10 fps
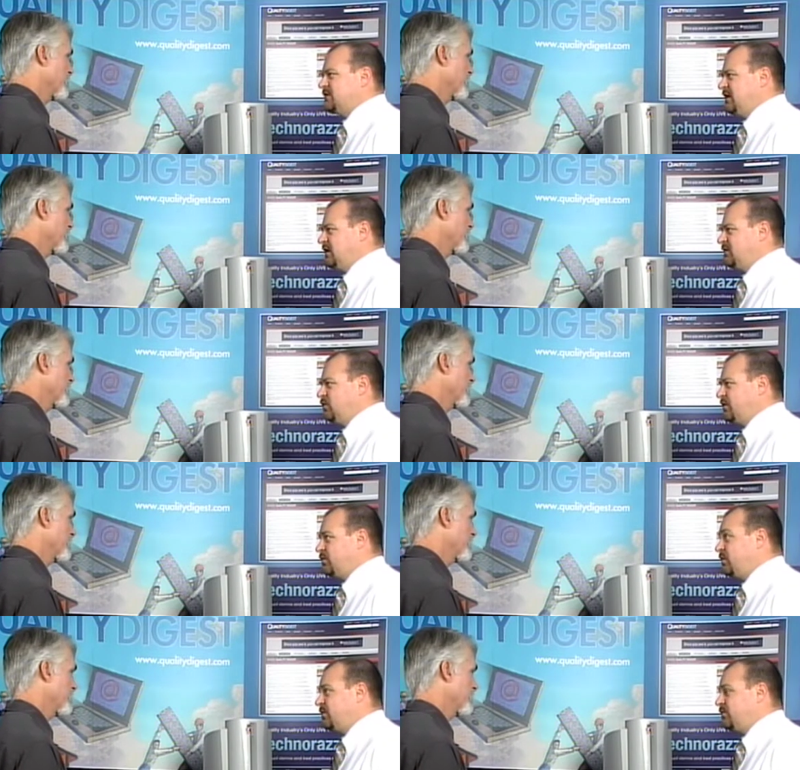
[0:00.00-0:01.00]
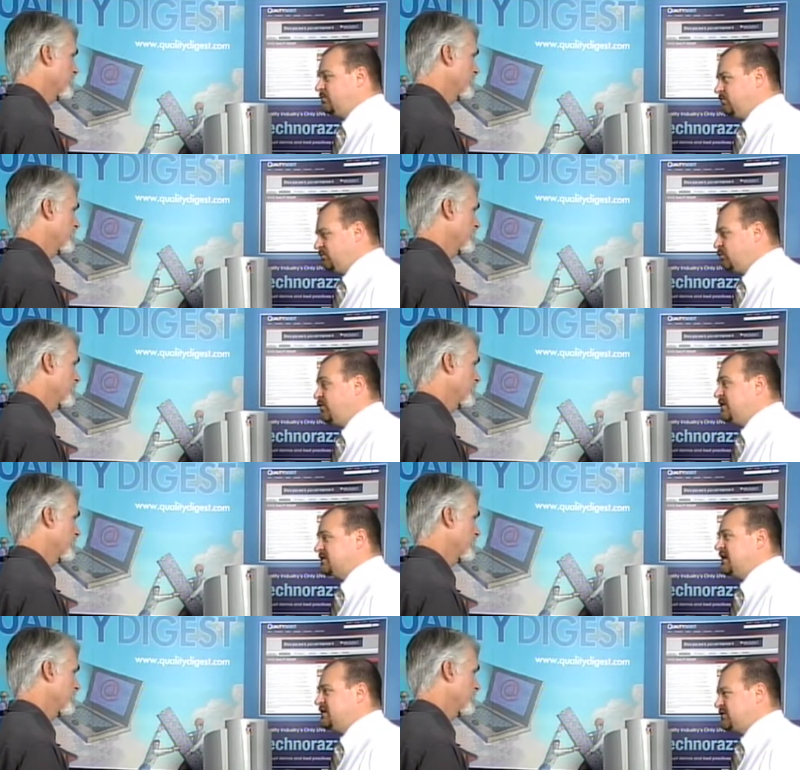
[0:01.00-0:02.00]
Speaker 1: uh, with with moving
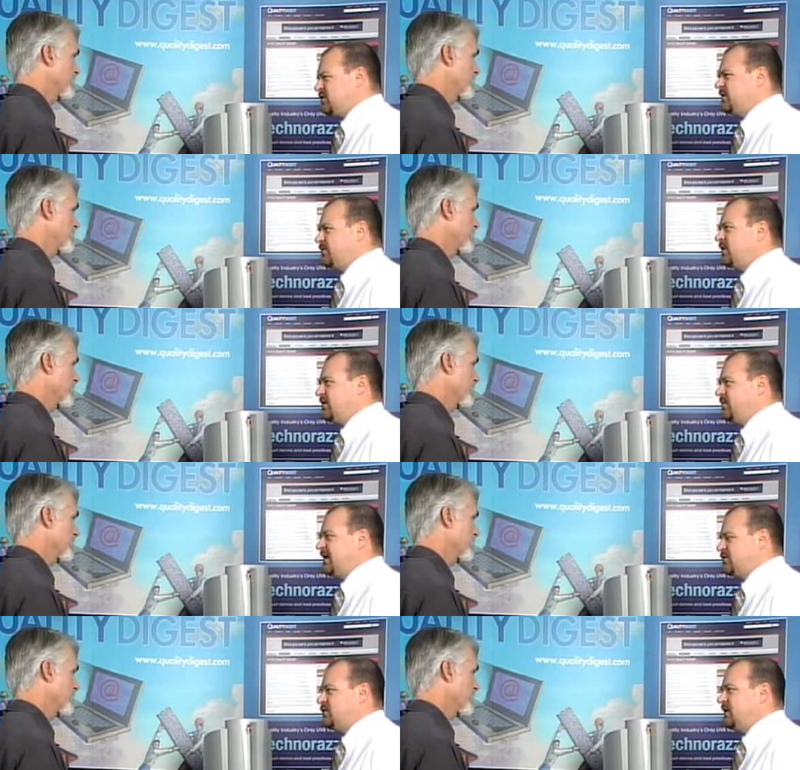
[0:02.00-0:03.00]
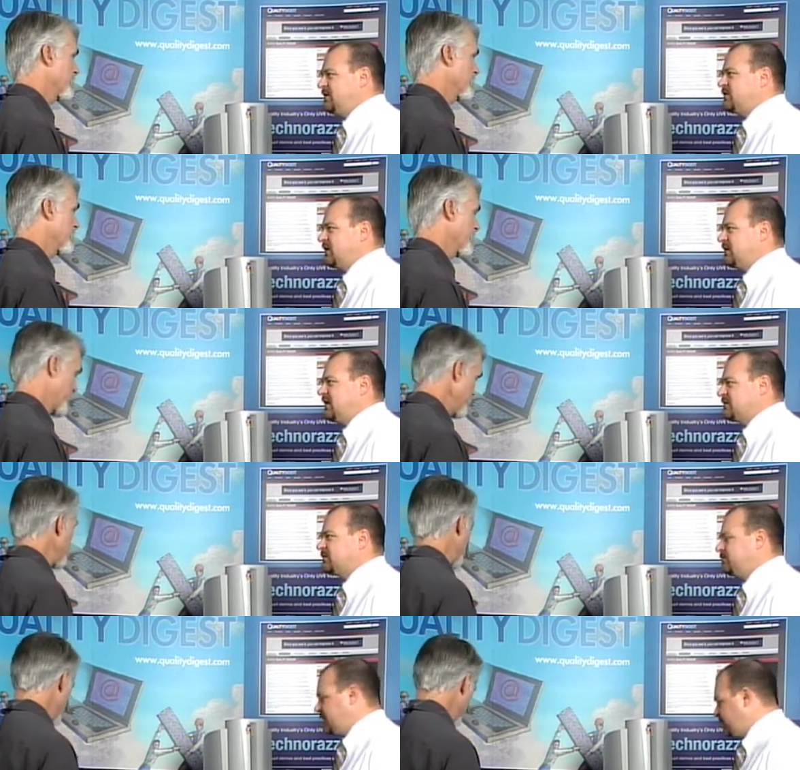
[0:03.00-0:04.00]
stages, are typically about a two-day training class.
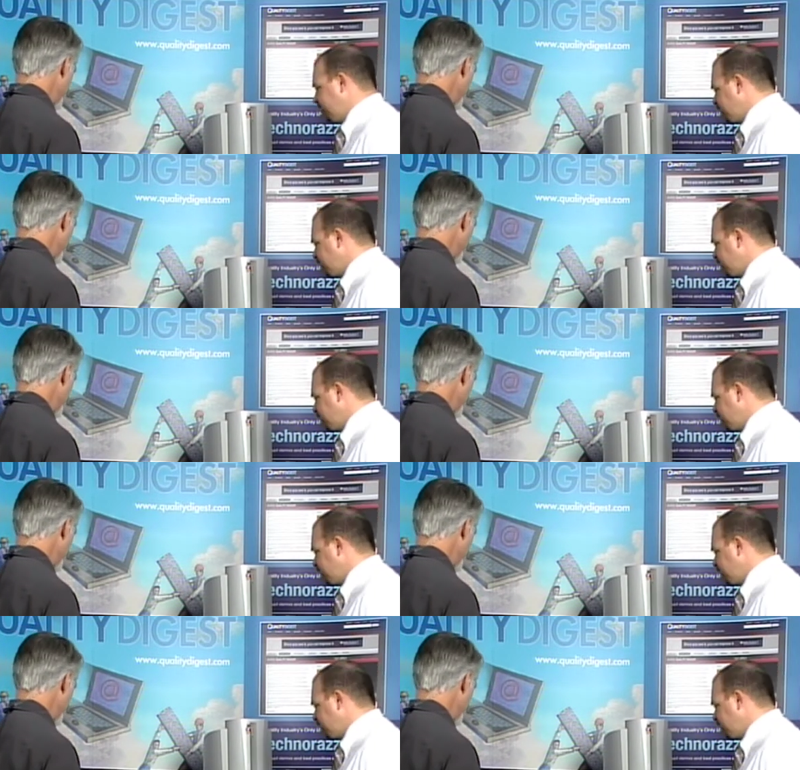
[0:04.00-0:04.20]
All right. Yeah.